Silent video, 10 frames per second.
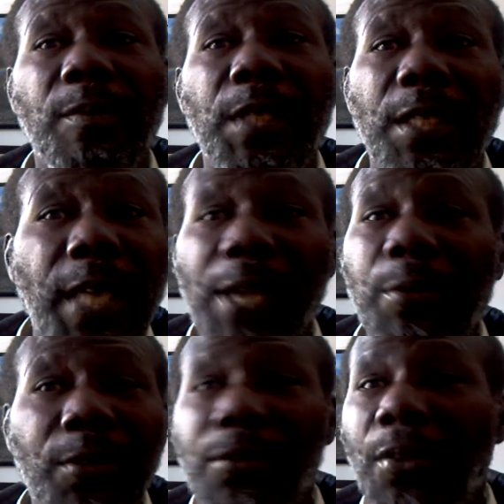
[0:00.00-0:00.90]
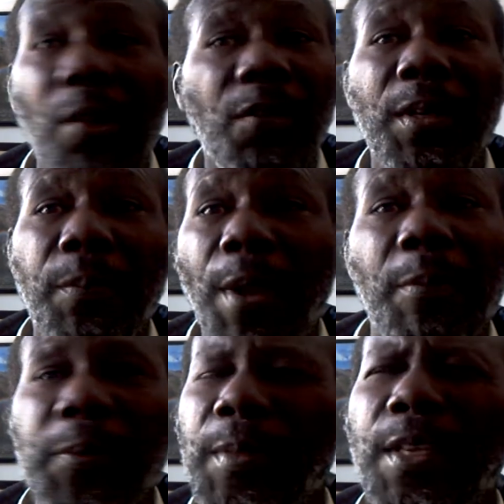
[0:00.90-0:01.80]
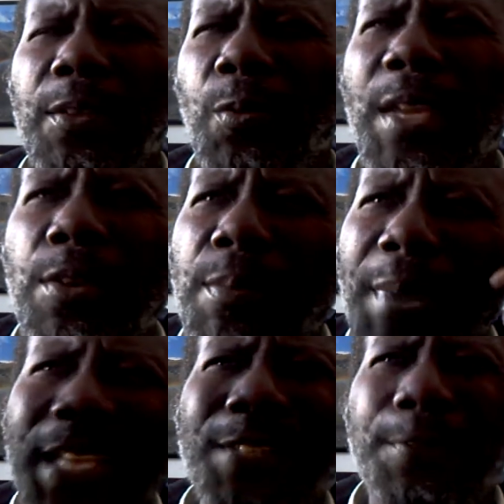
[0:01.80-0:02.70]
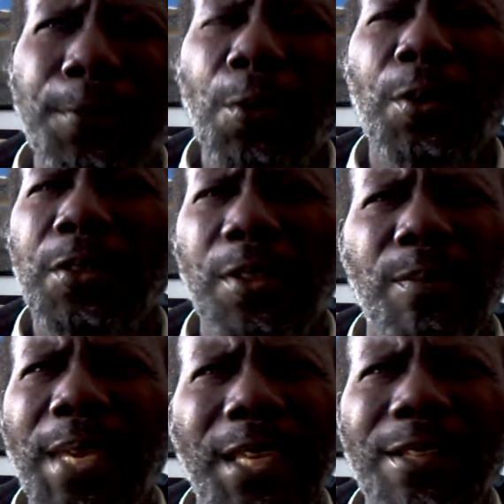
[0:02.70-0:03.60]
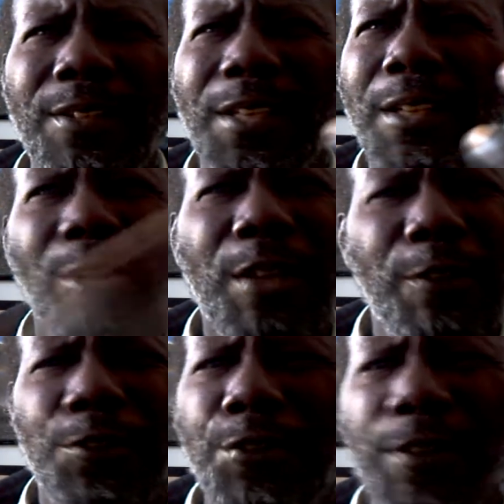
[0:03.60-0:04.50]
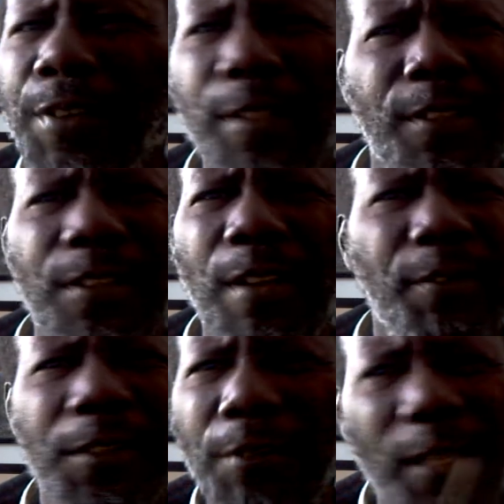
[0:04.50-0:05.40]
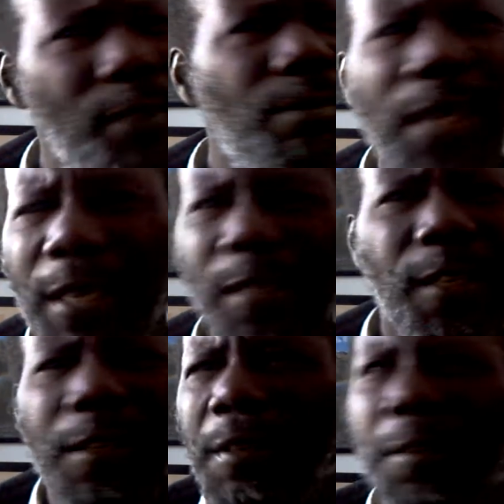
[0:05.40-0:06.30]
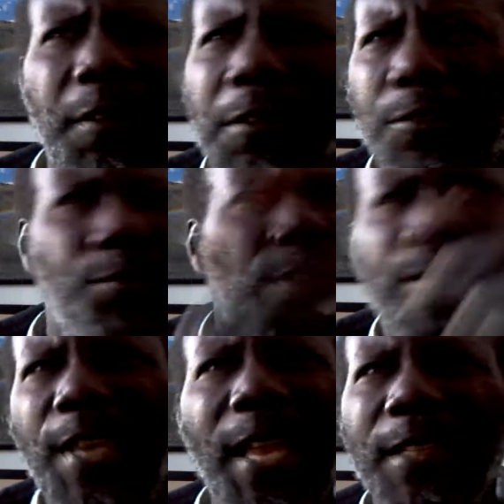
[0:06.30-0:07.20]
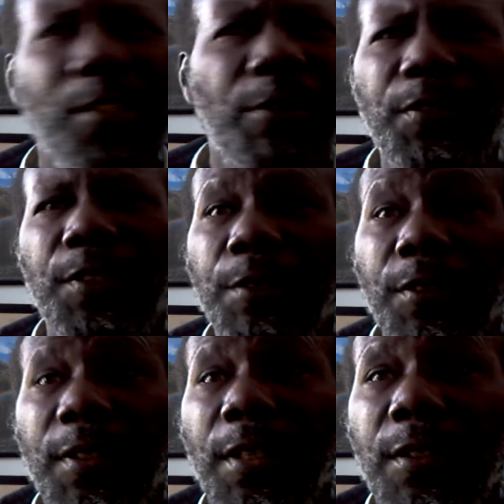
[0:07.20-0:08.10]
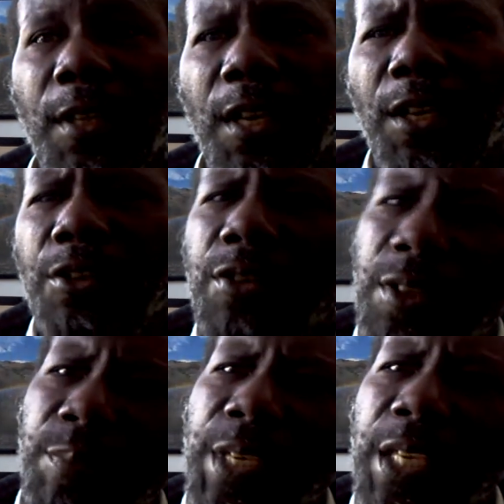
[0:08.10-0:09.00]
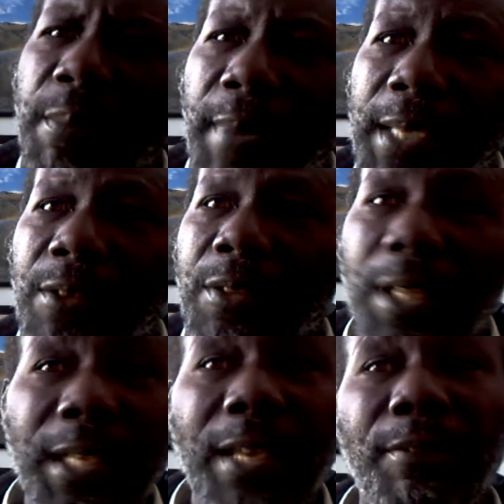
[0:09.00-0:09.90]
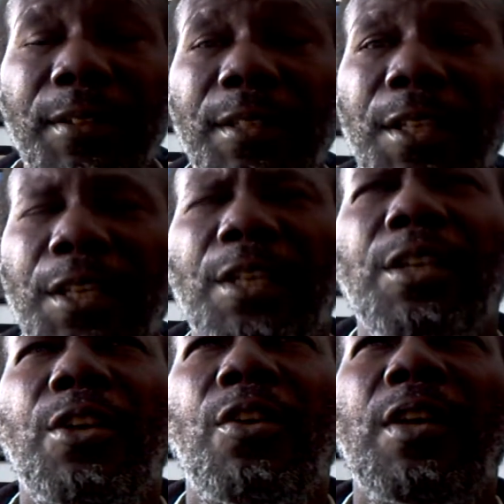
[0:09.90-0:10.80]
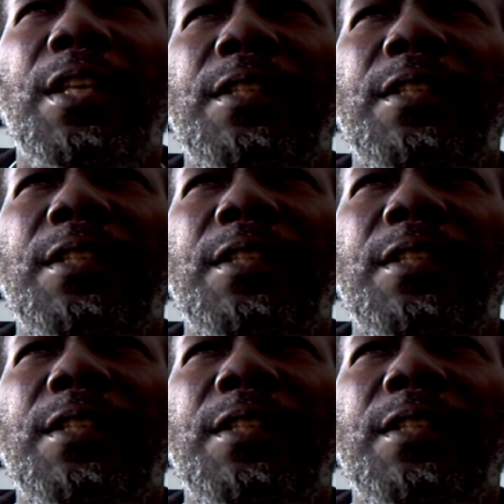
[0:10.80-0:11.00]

to be the guy who would solve all the problems because when your mind is focused on making, looking for trivial stuff and trying to make uh, triviality of serious things, you just bring your mind down to a level, you call